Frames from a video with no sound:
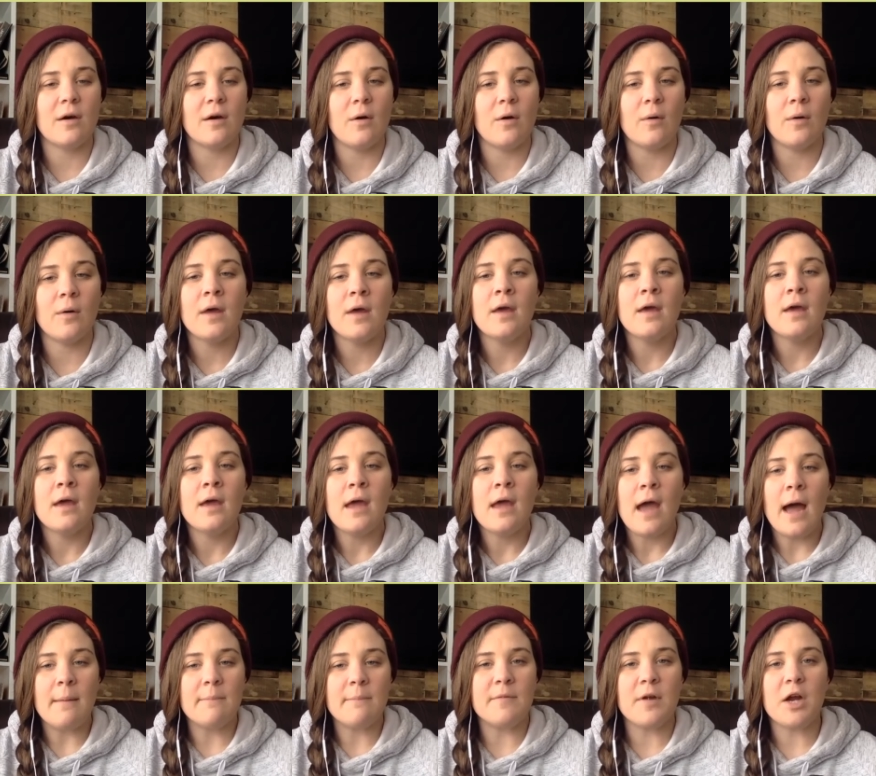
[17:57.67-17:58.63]
So
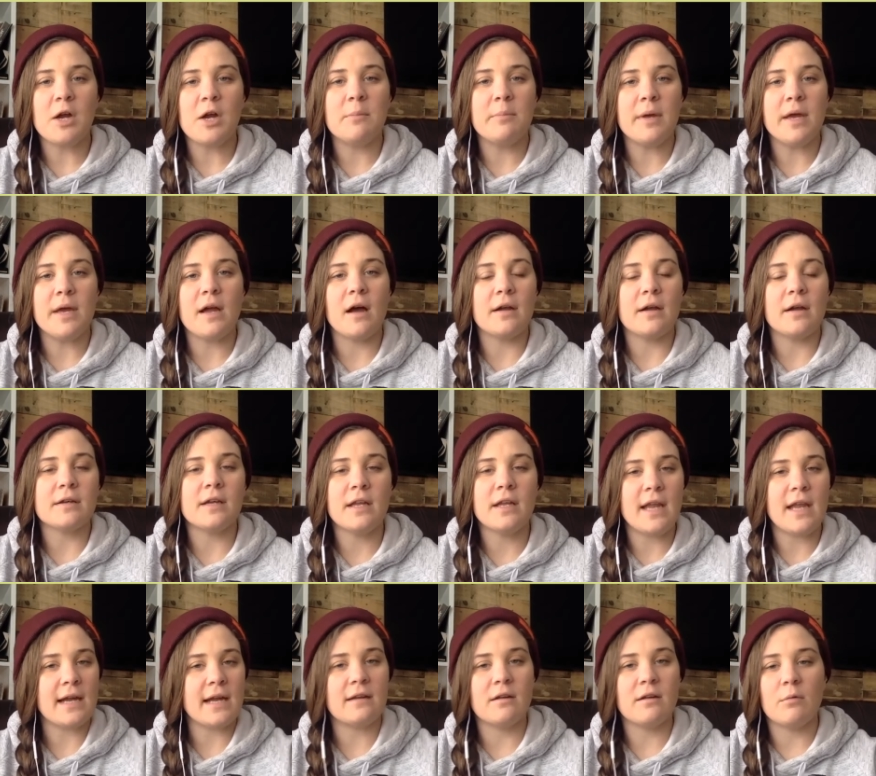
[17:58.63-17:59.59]
I'm very big on
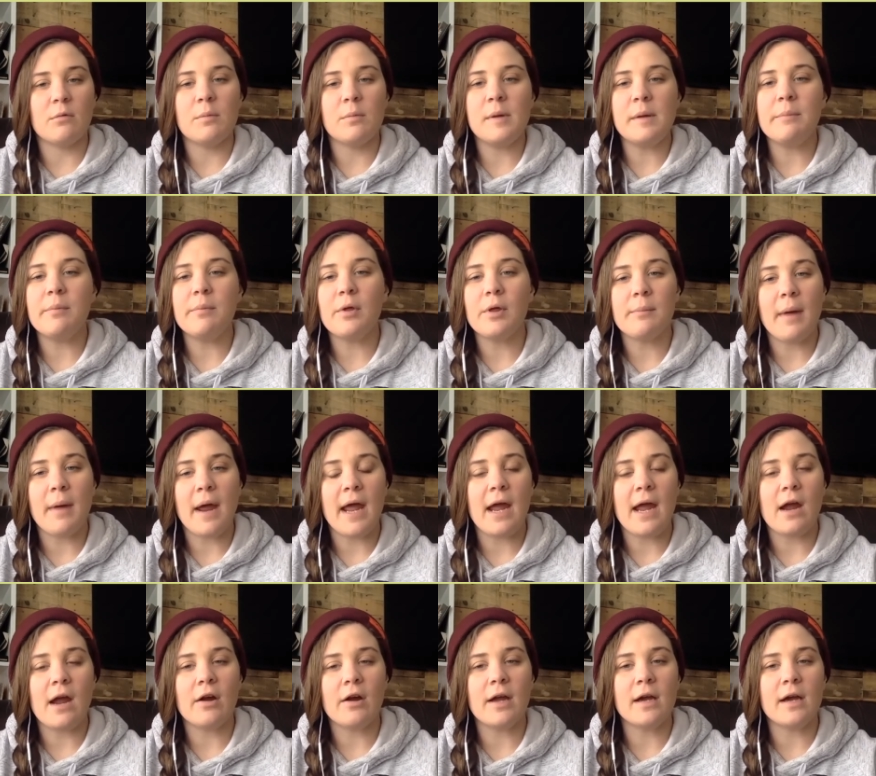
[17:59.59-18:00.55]
connecting with people in my
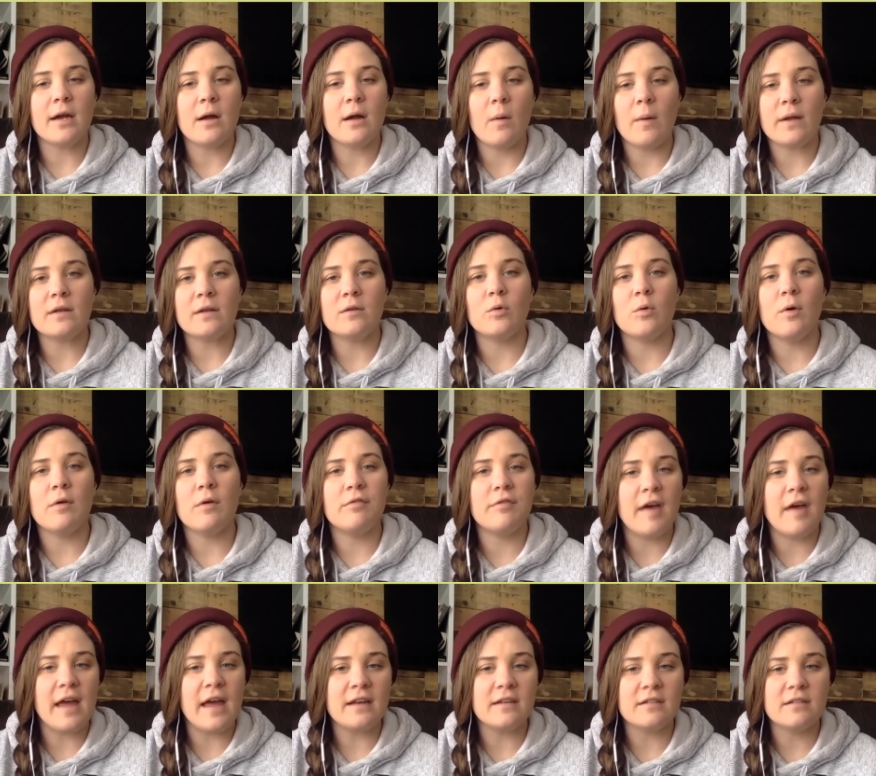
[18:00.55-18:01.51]
area, going to
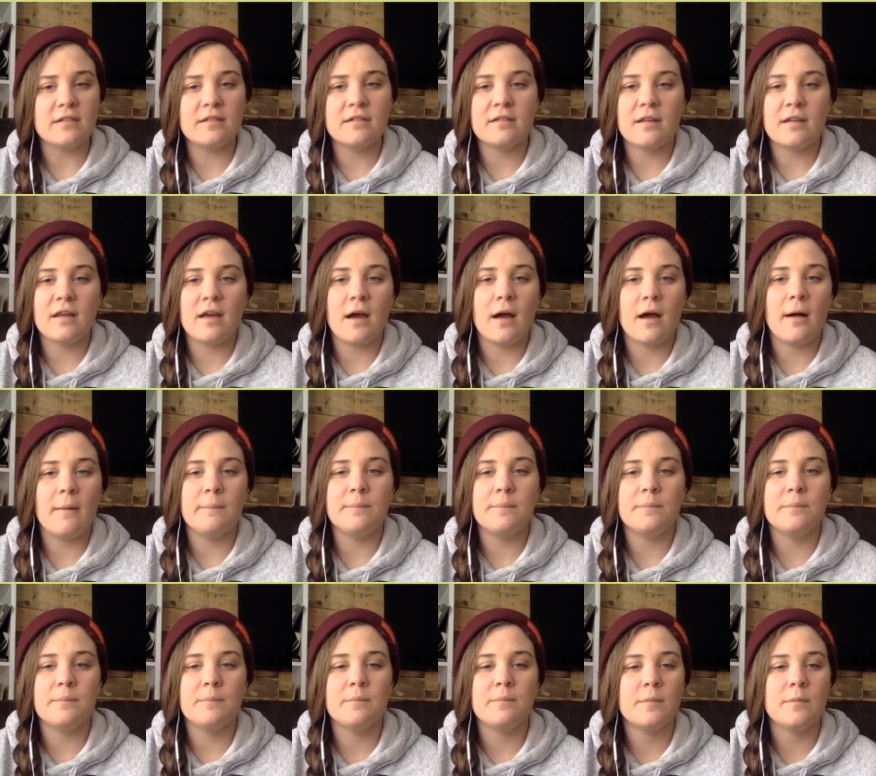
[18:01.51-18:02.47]
events,
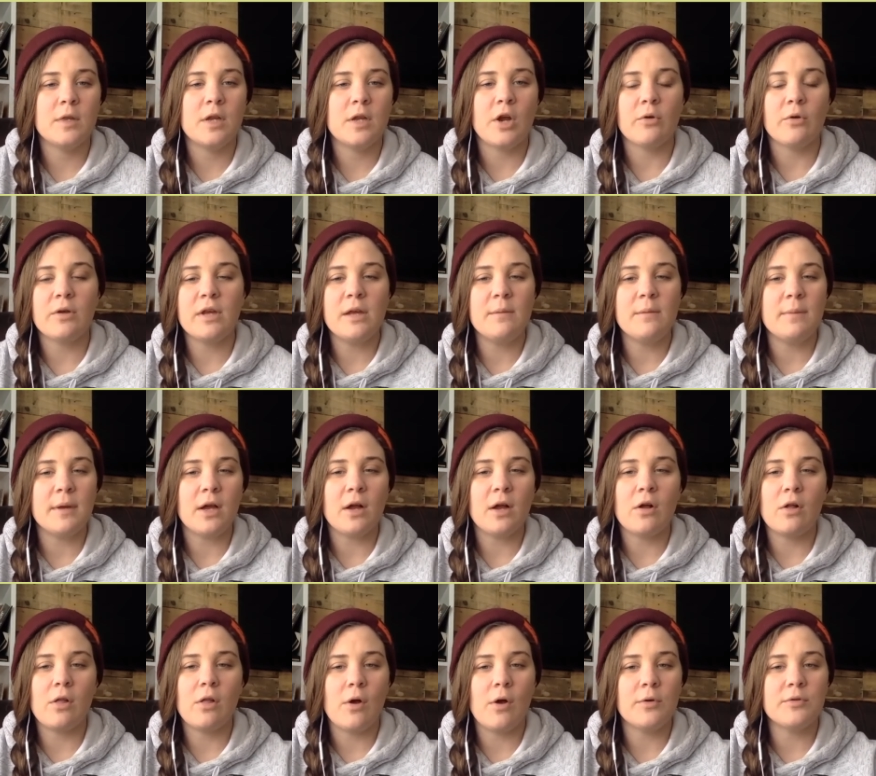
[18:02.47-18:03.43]
keeping
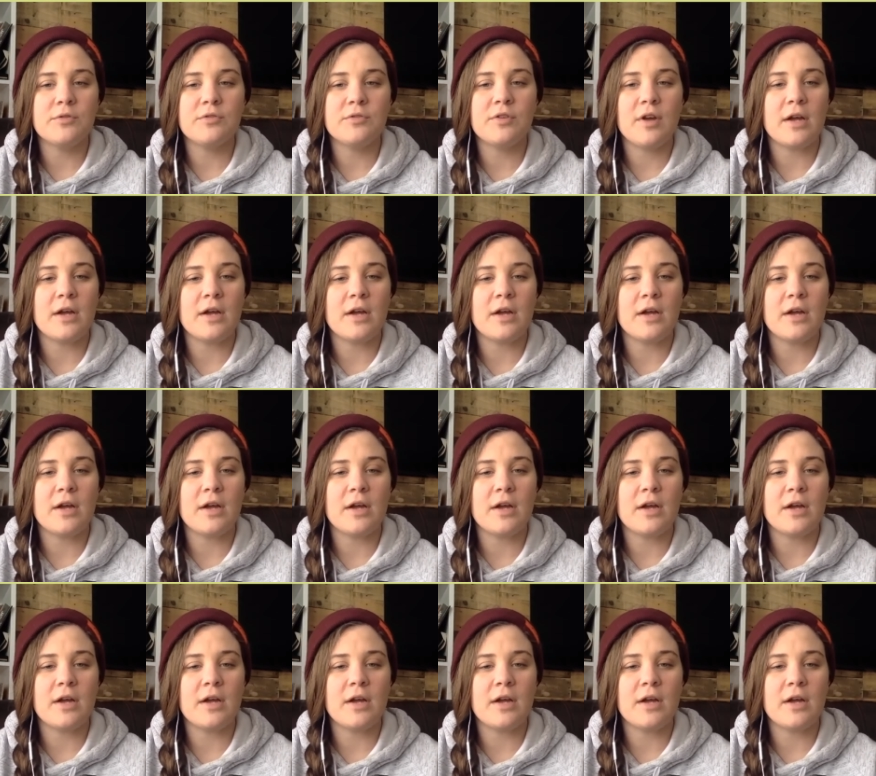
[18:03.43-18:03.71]
close